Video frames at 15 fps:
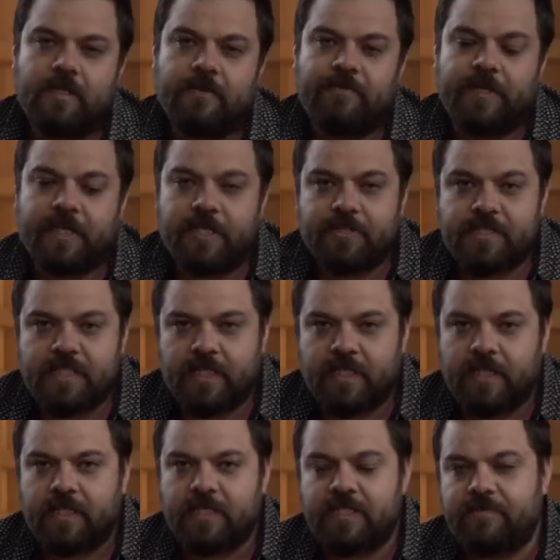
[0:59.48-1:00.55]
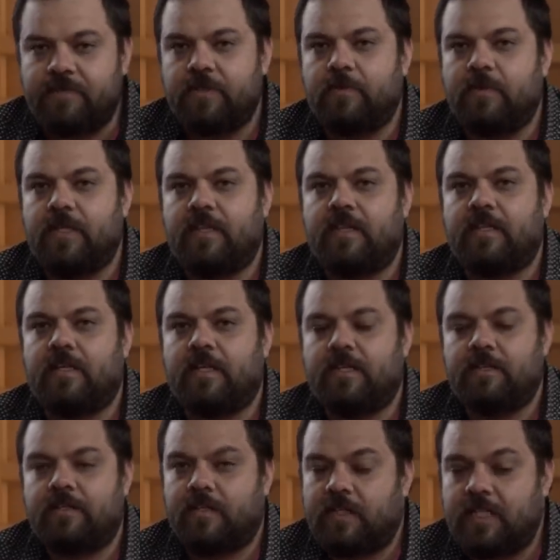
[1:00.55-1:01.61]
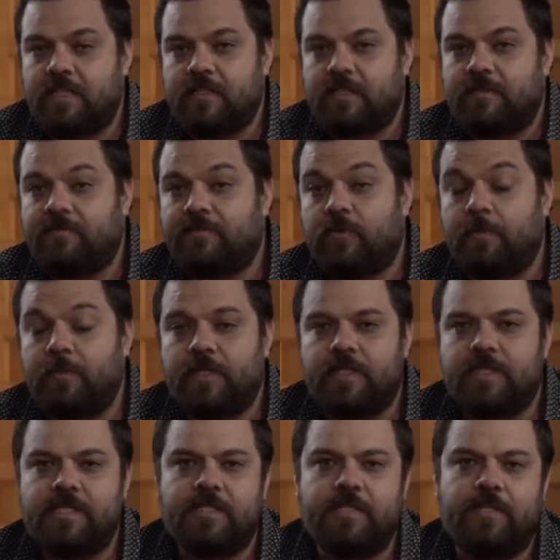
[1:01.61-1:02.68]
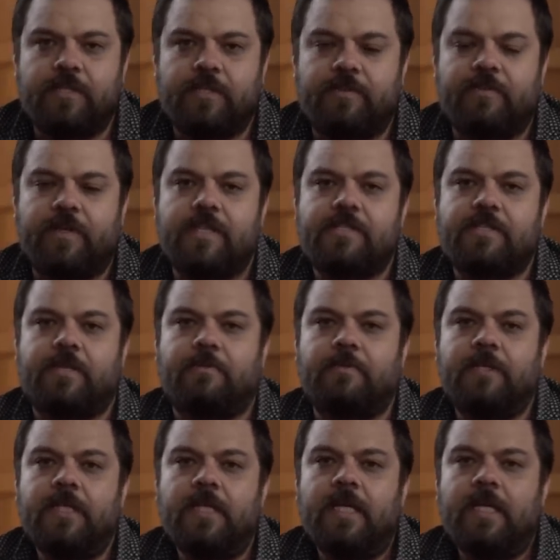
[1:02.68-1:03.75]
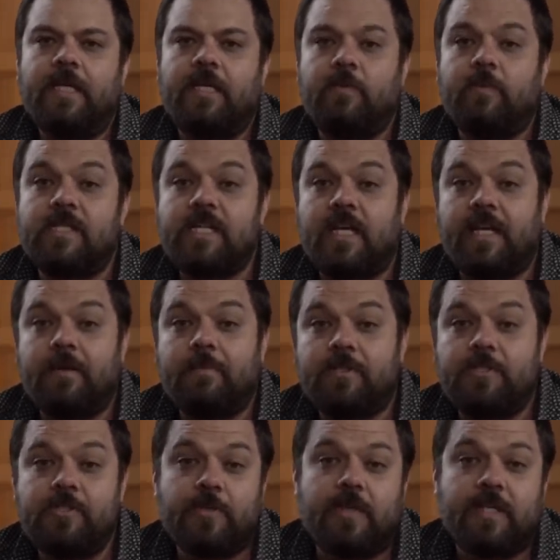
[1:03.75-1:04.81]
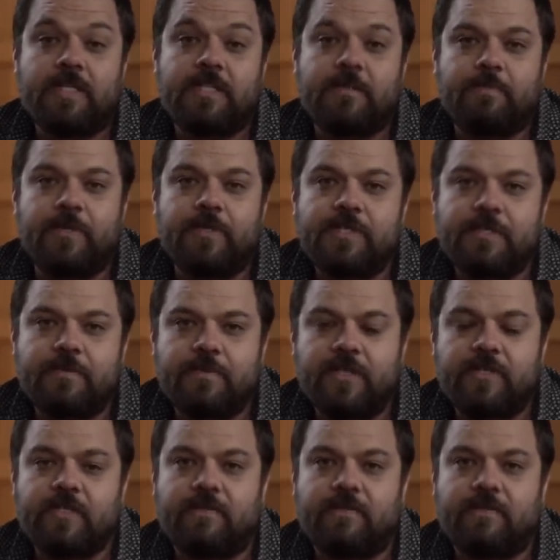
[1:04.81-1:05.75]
Very interesting interview with André, the former CEO of Eskom. He was unable to join us in person because